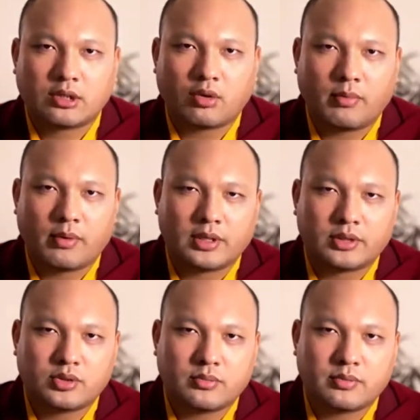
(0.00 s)

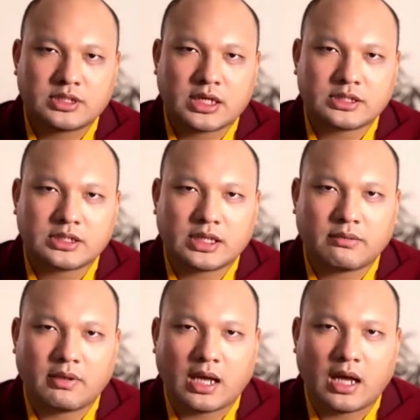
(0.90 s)
Je
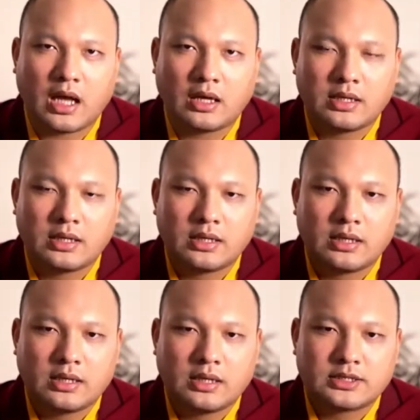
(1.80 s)
Gompoa.
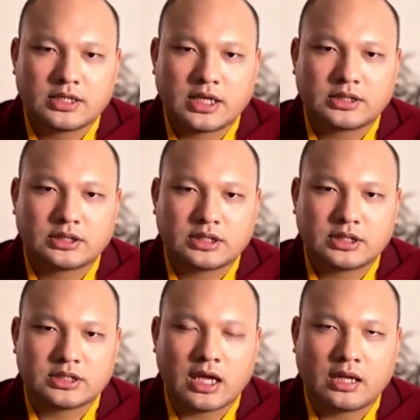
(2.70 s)
And also
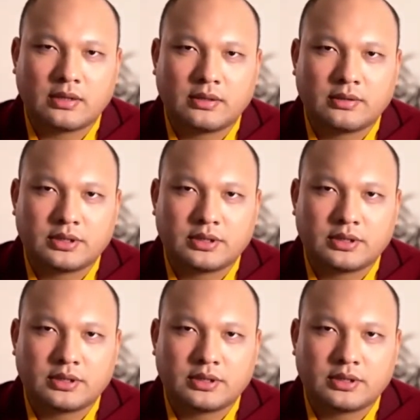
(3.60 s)
he gave